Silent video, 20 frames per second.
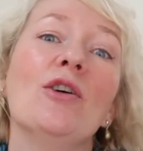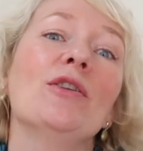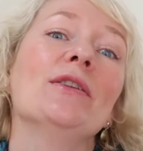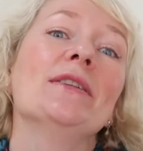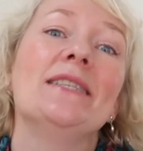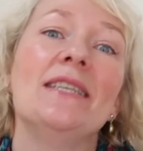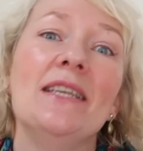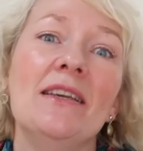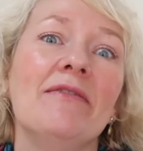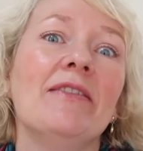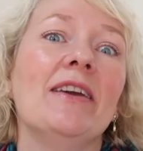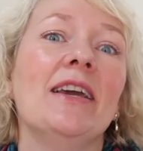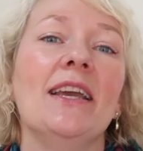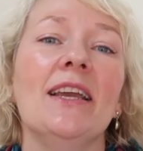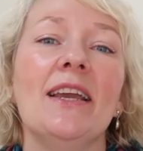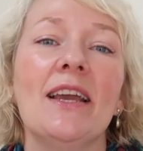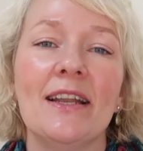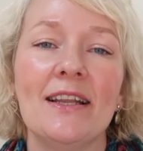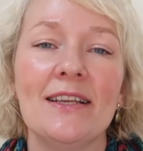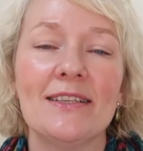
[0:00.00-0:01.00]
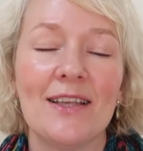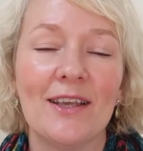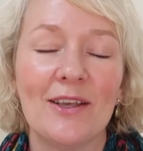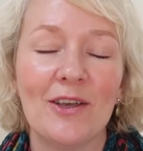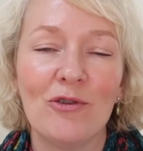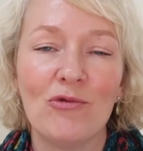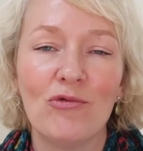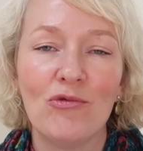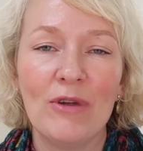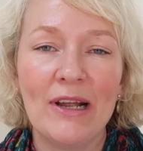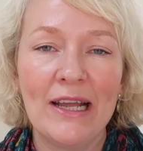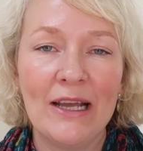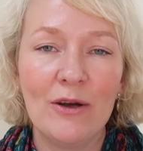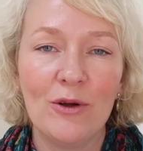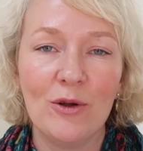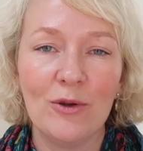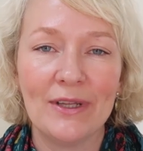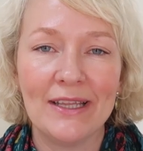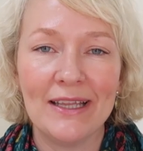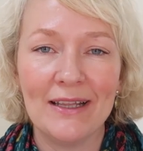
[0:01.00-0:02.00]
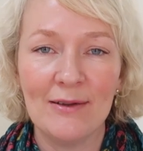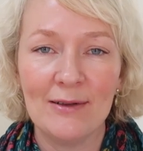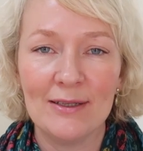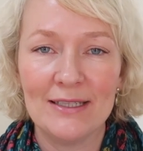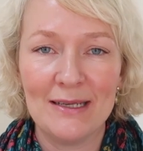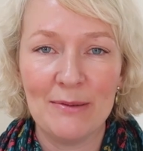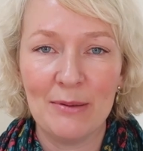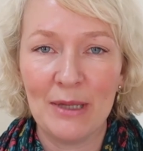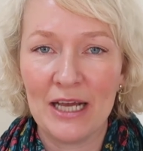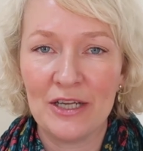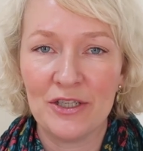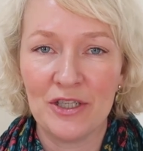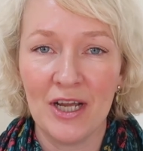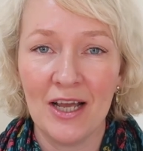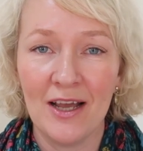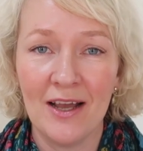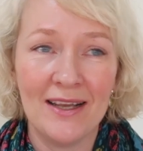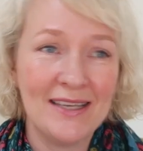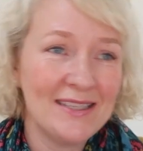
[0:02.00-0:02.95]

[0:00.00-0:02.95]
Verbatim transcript: on TV and it's like a real guilty pleasure.